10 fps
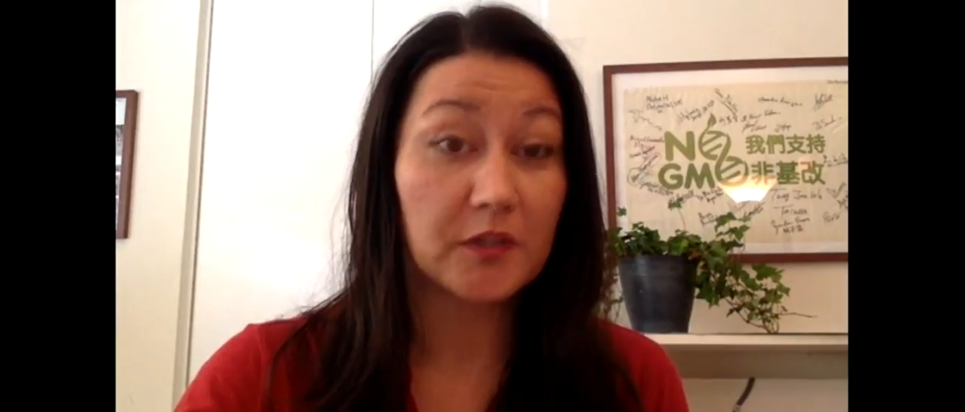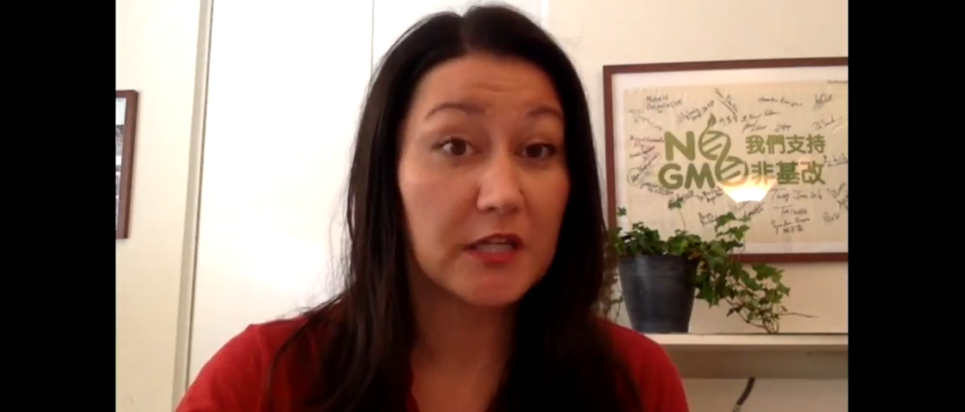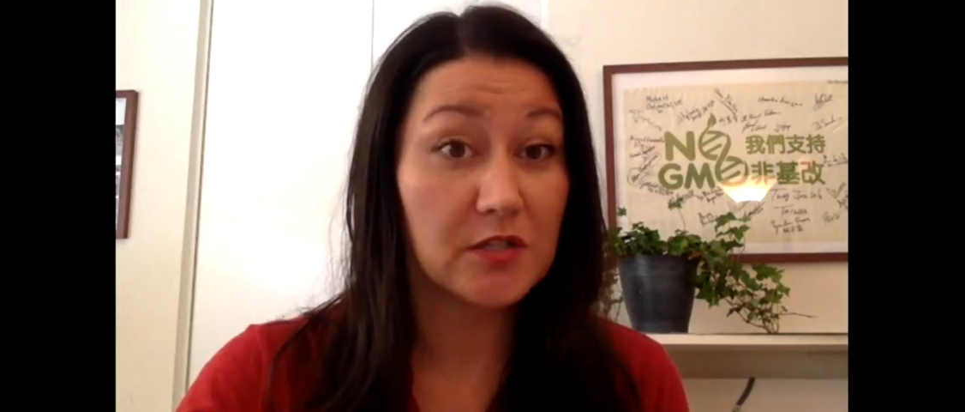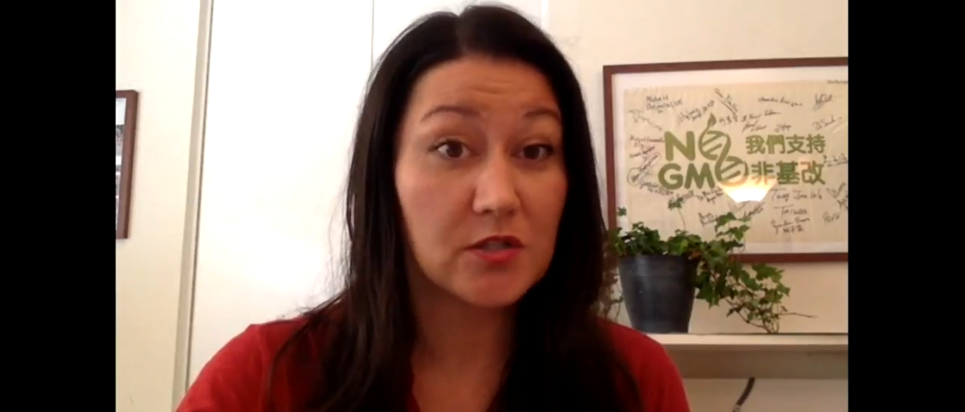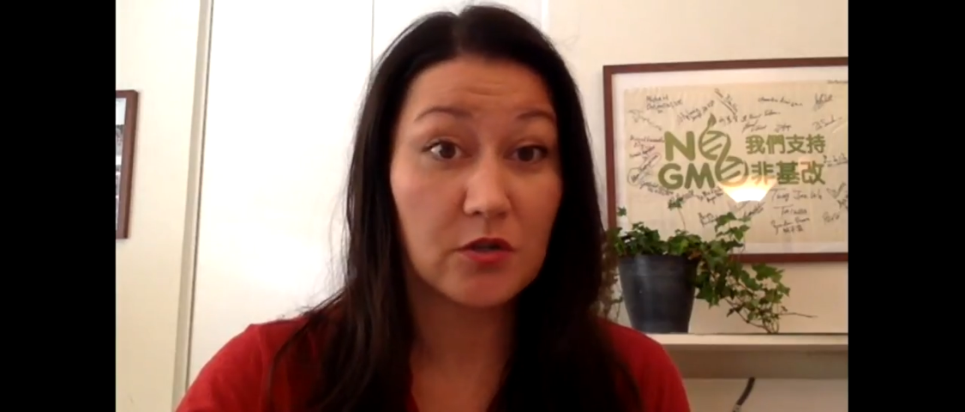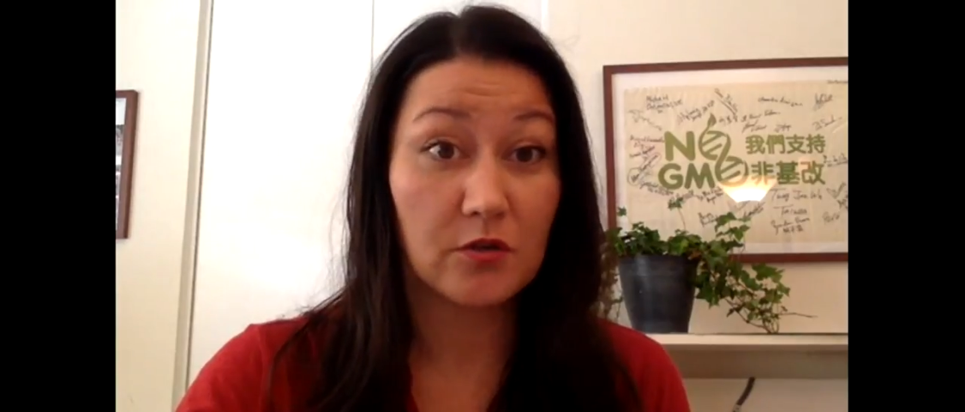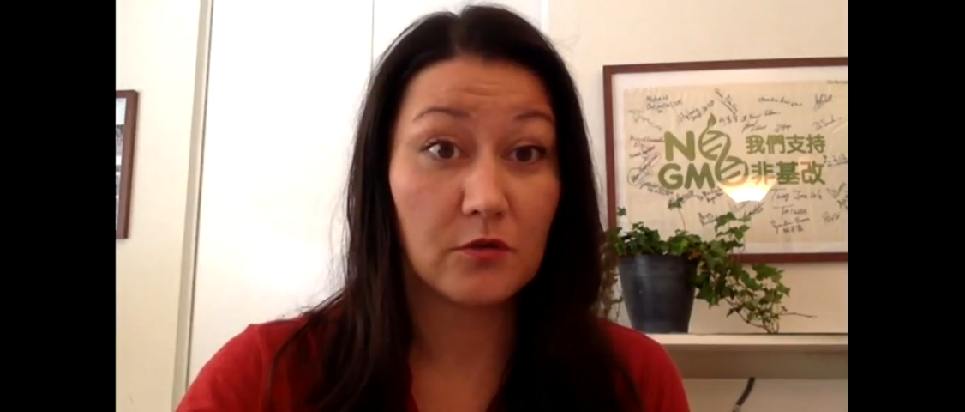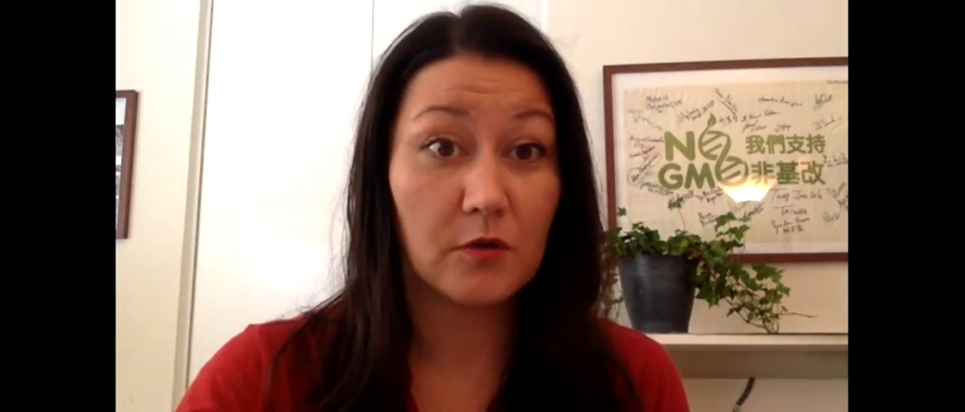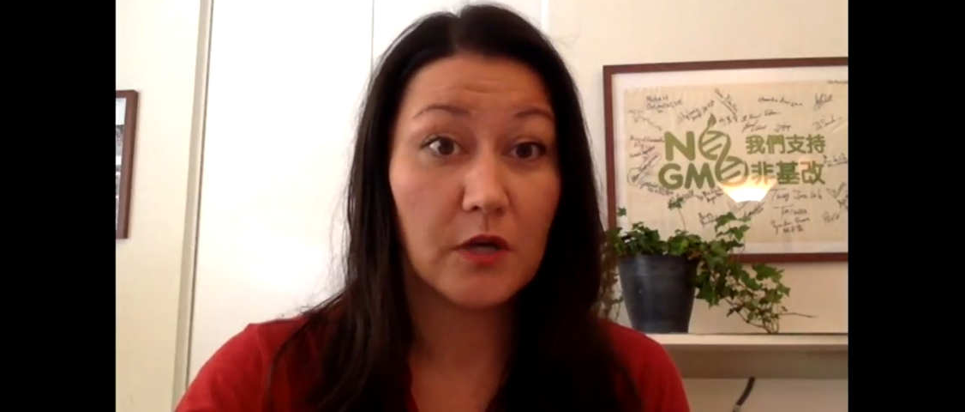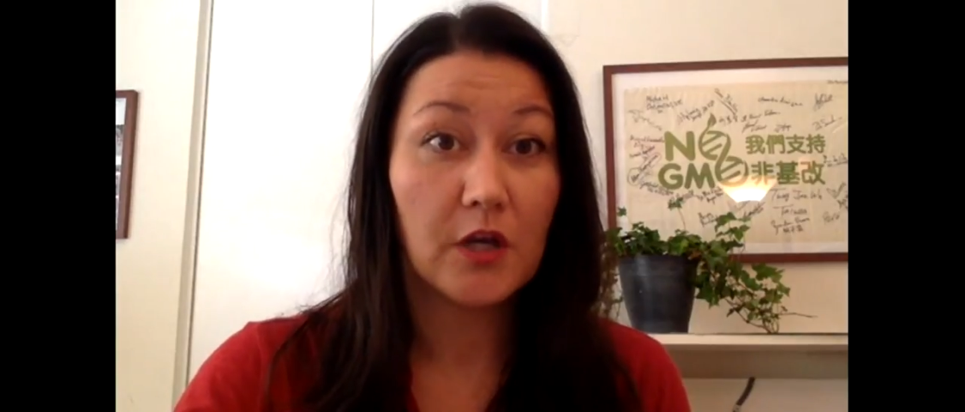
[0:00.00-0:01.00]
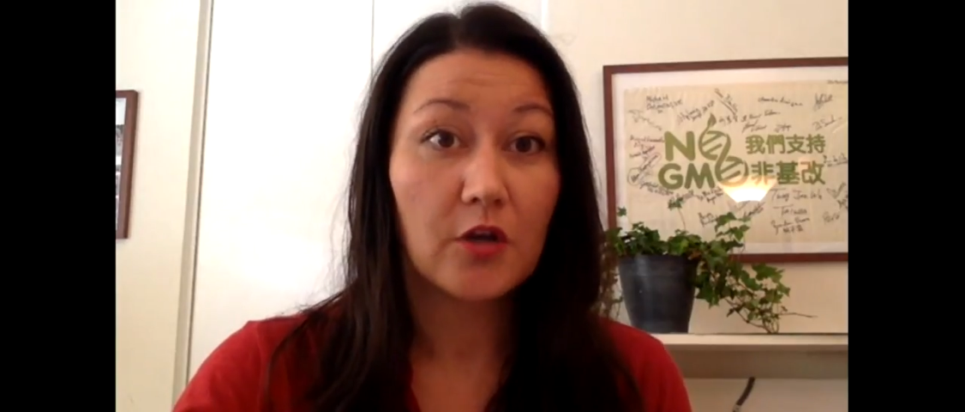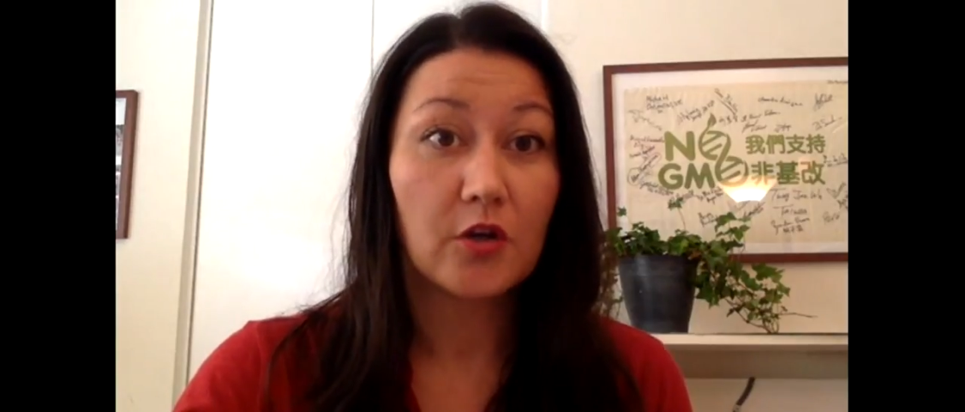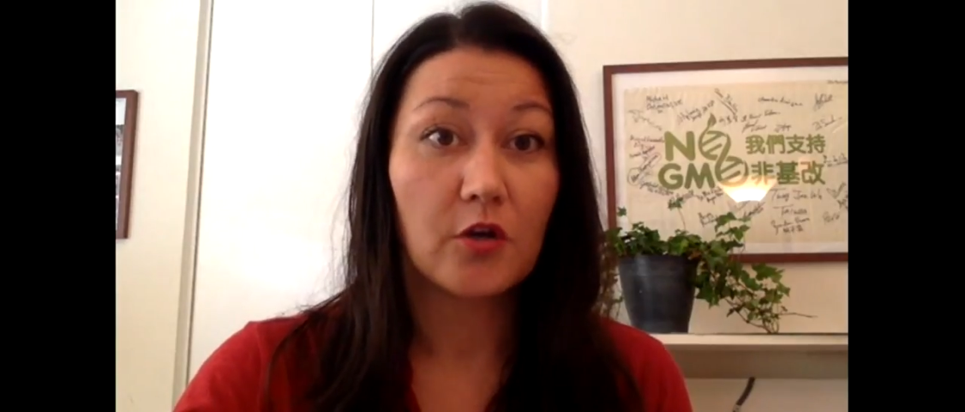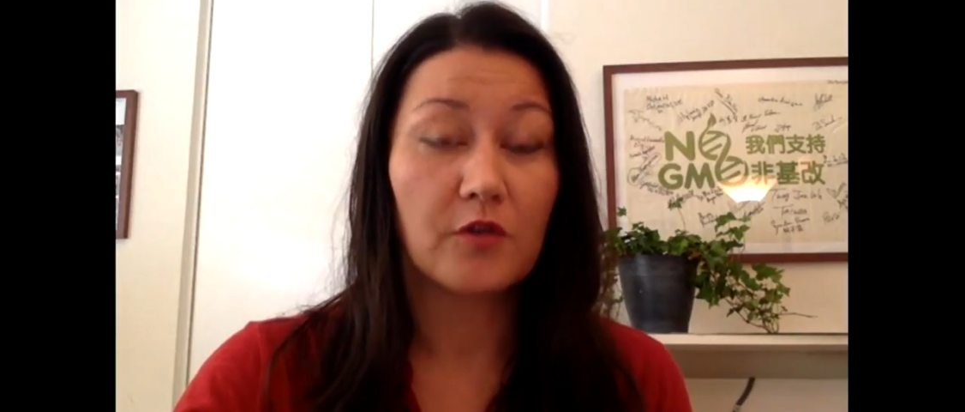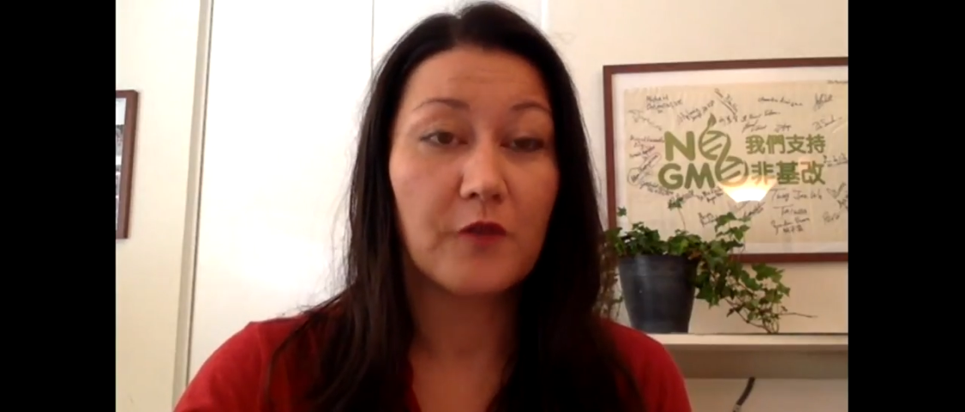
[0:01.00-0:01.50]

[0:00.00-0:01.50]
please do go to